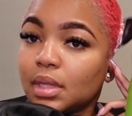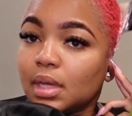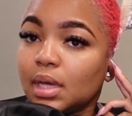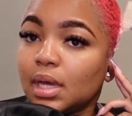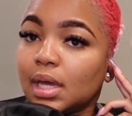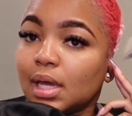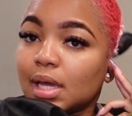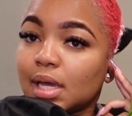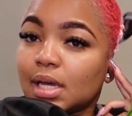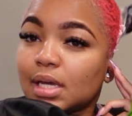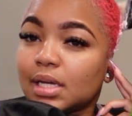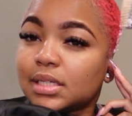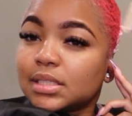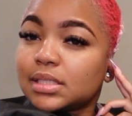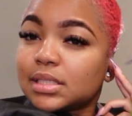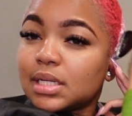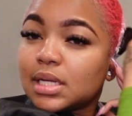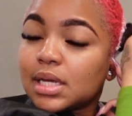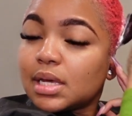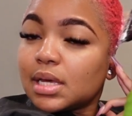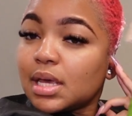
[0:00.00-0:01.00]

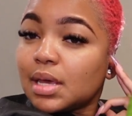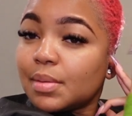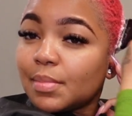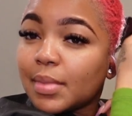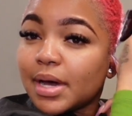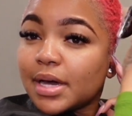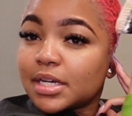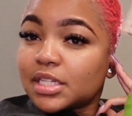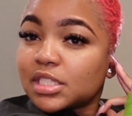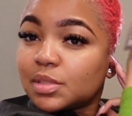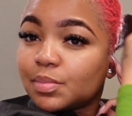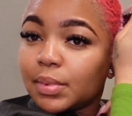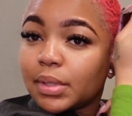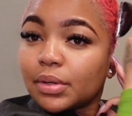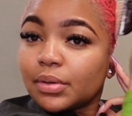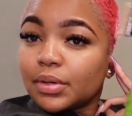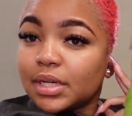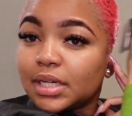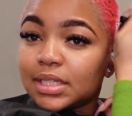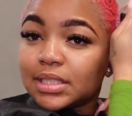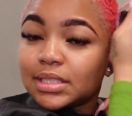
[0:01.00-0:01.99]
And in my
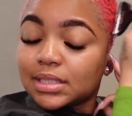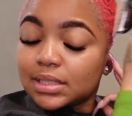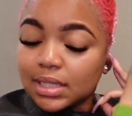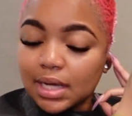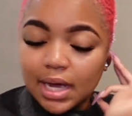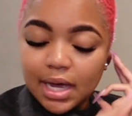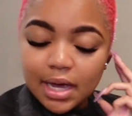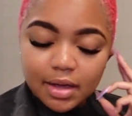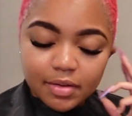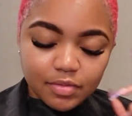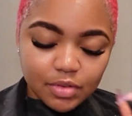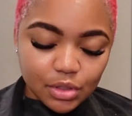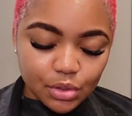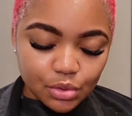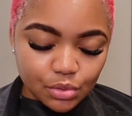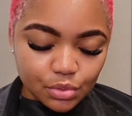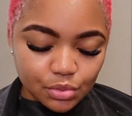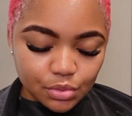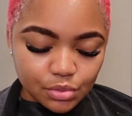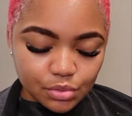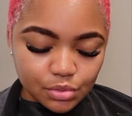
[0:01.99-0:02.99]
experience, I've
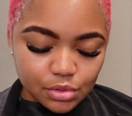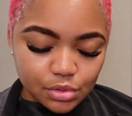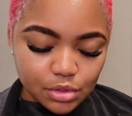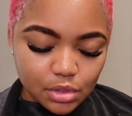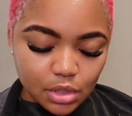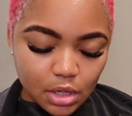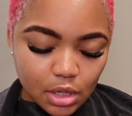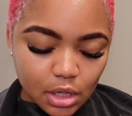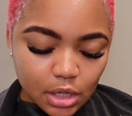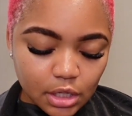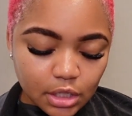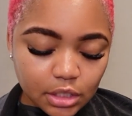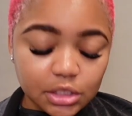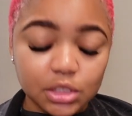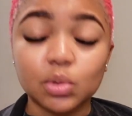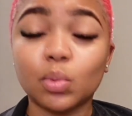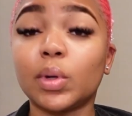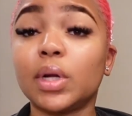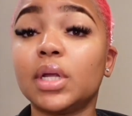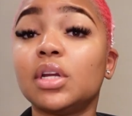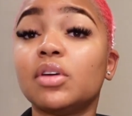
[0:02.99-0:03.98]
used
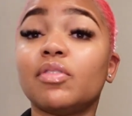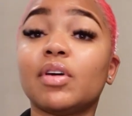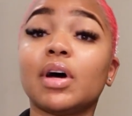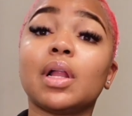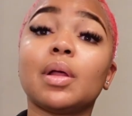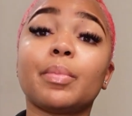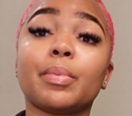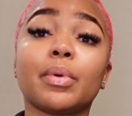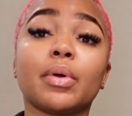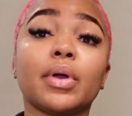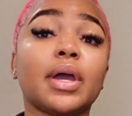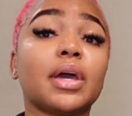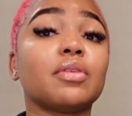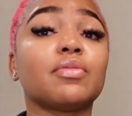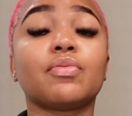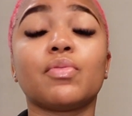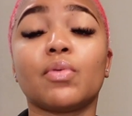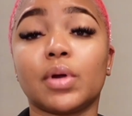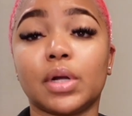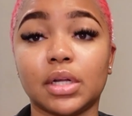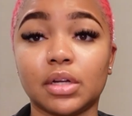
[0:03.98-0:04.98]
20 developer
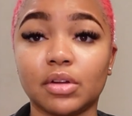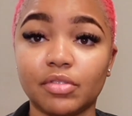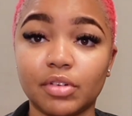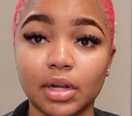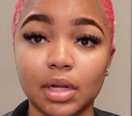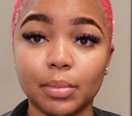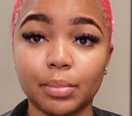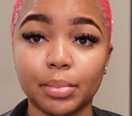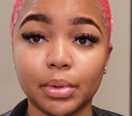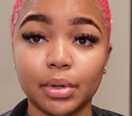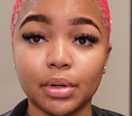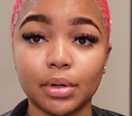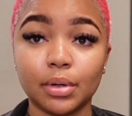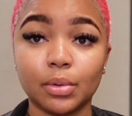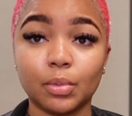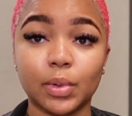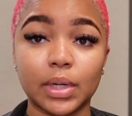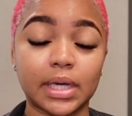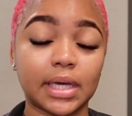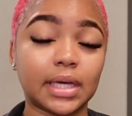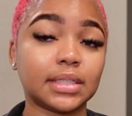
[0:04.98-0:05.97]
and 40 developer
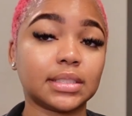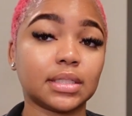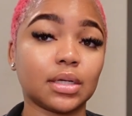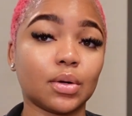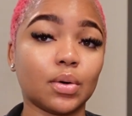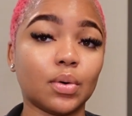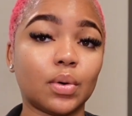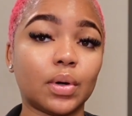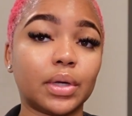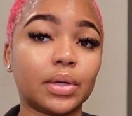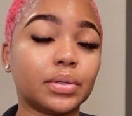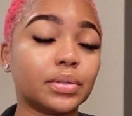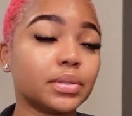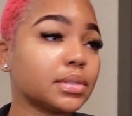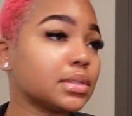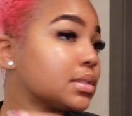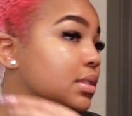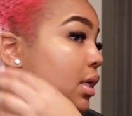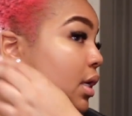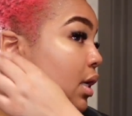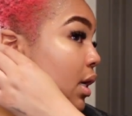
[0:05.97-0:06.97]
with Kingston
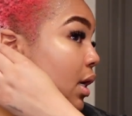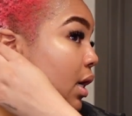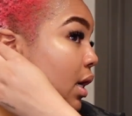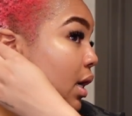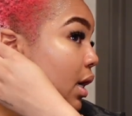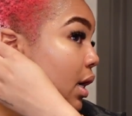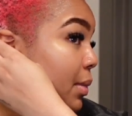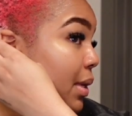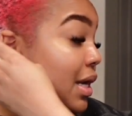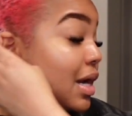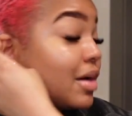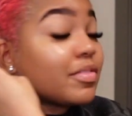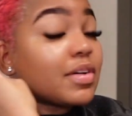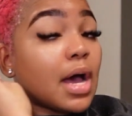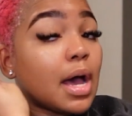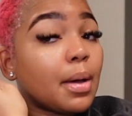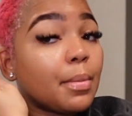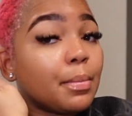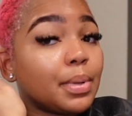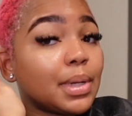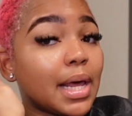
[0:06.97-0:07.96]
Coils. And I've
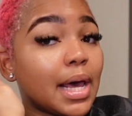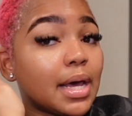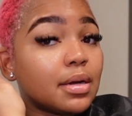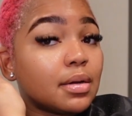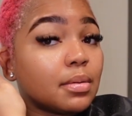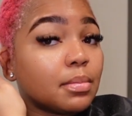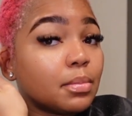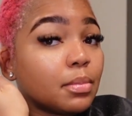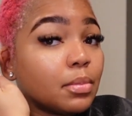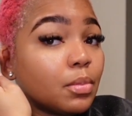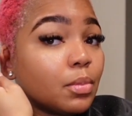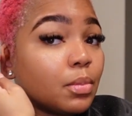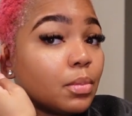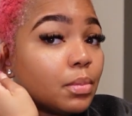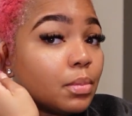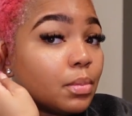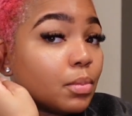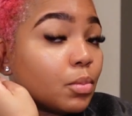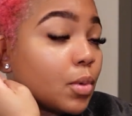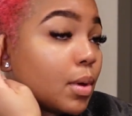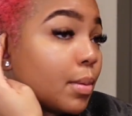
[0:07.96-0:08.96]
gotten platinum
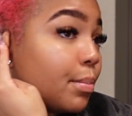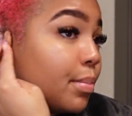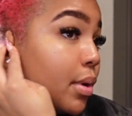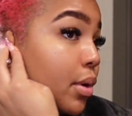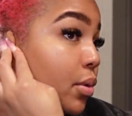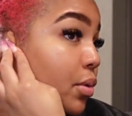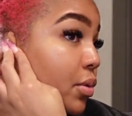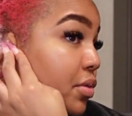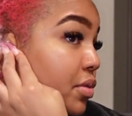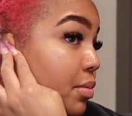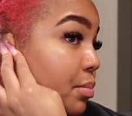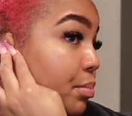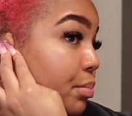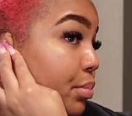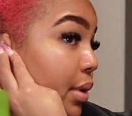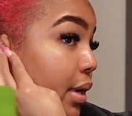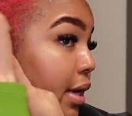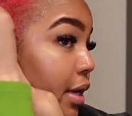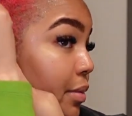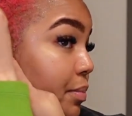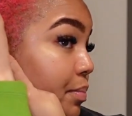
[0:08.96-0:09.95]
with both.
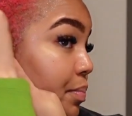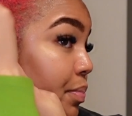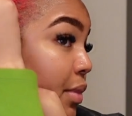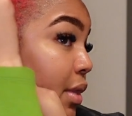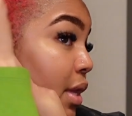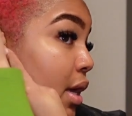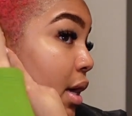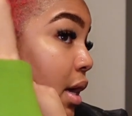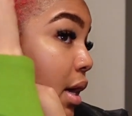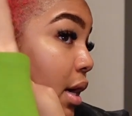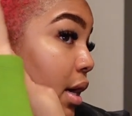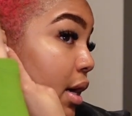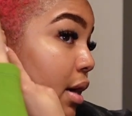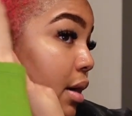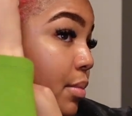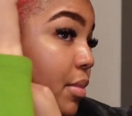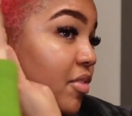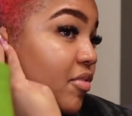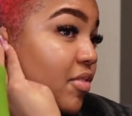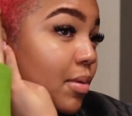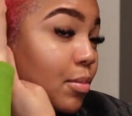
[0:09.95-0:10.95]
But
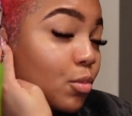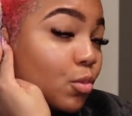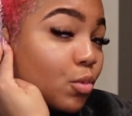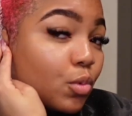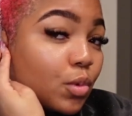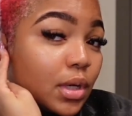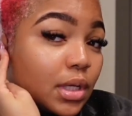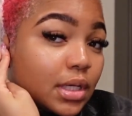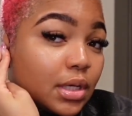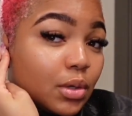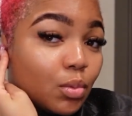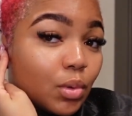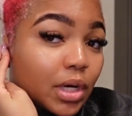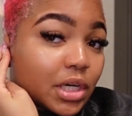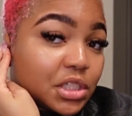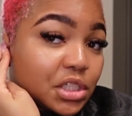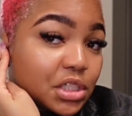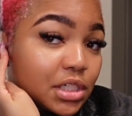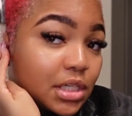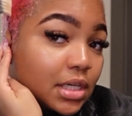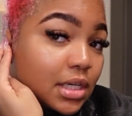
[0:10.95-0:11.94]
if I'm really
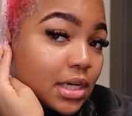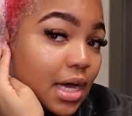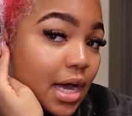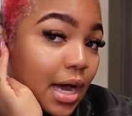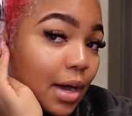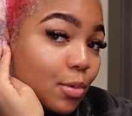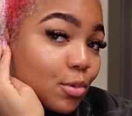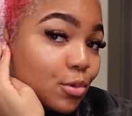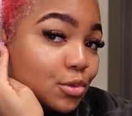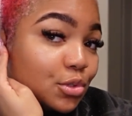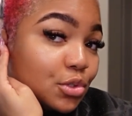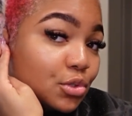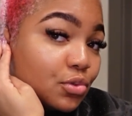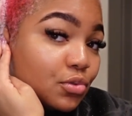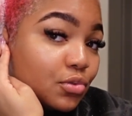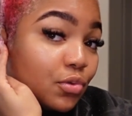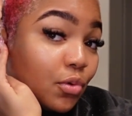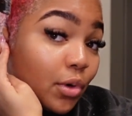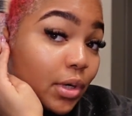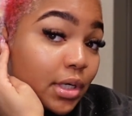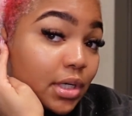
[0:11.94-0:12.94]
rushing, I will do
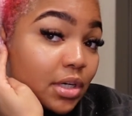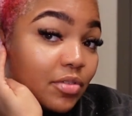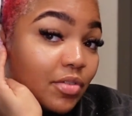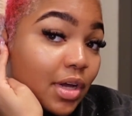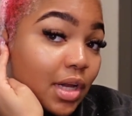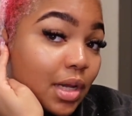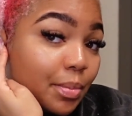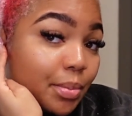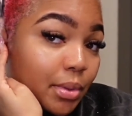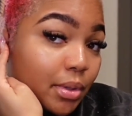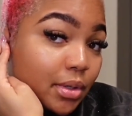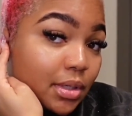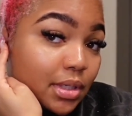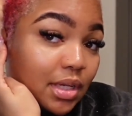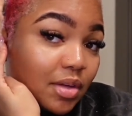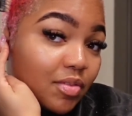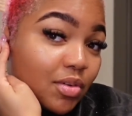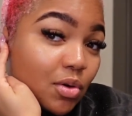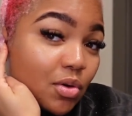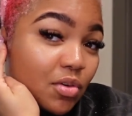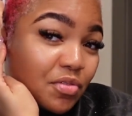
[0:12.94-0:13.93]
40 developer and
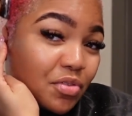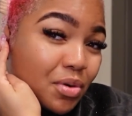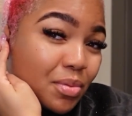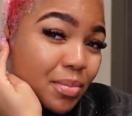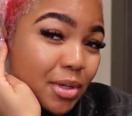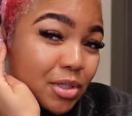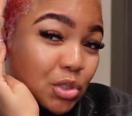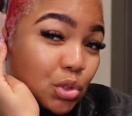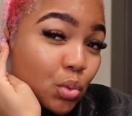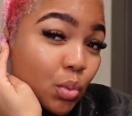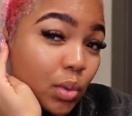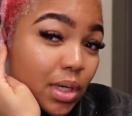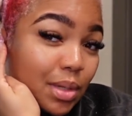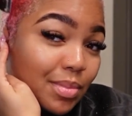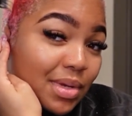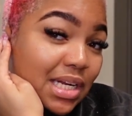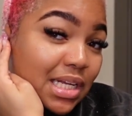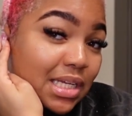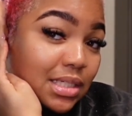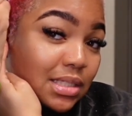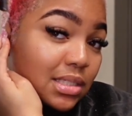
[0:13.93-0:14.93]
leave it on for about 20
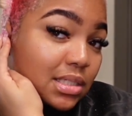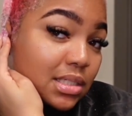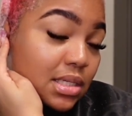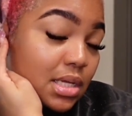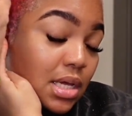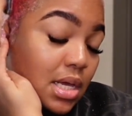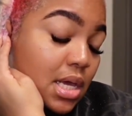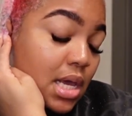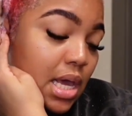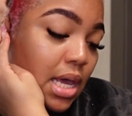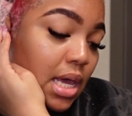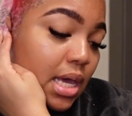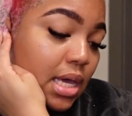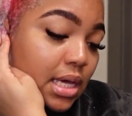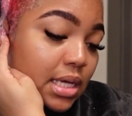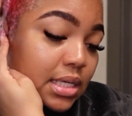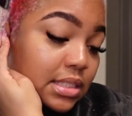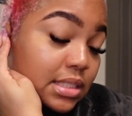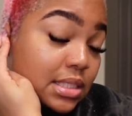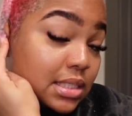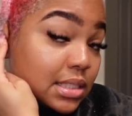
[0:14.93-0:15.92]
minutes.
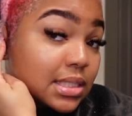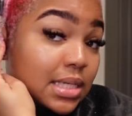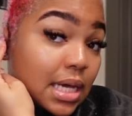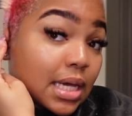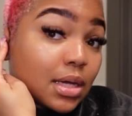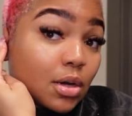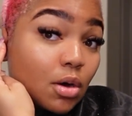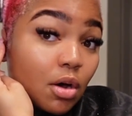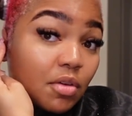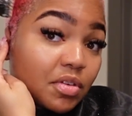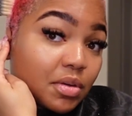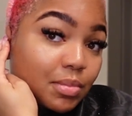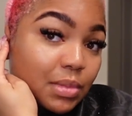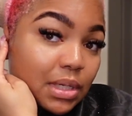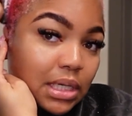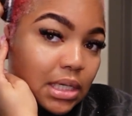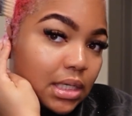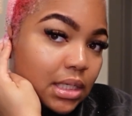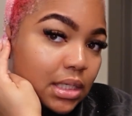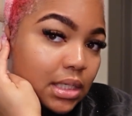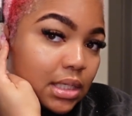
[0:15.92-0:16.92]
and take it off
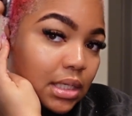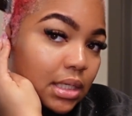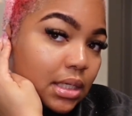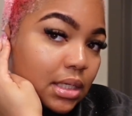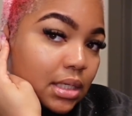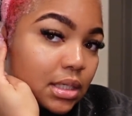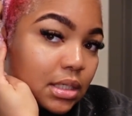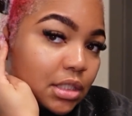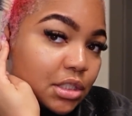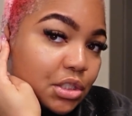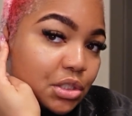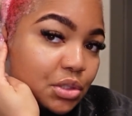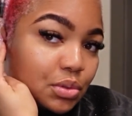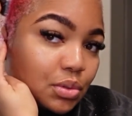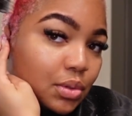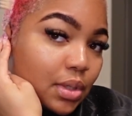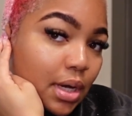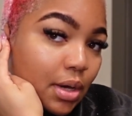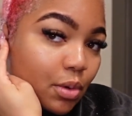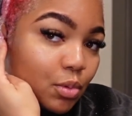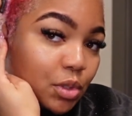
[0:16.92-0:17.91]
immediately because you do
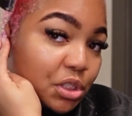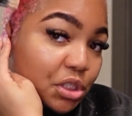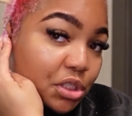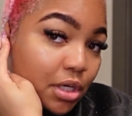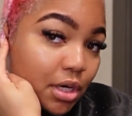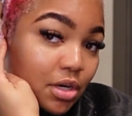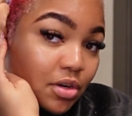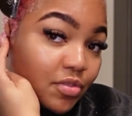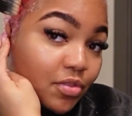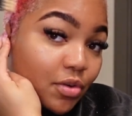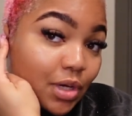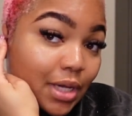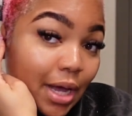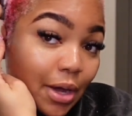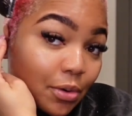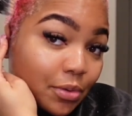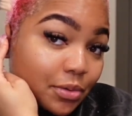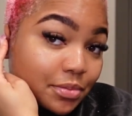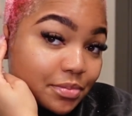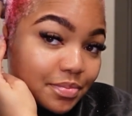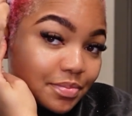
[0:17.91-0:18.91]
not want your hair to fall
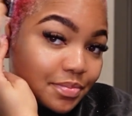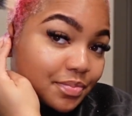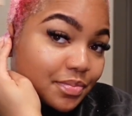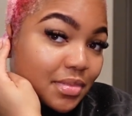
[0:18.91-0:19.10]
out.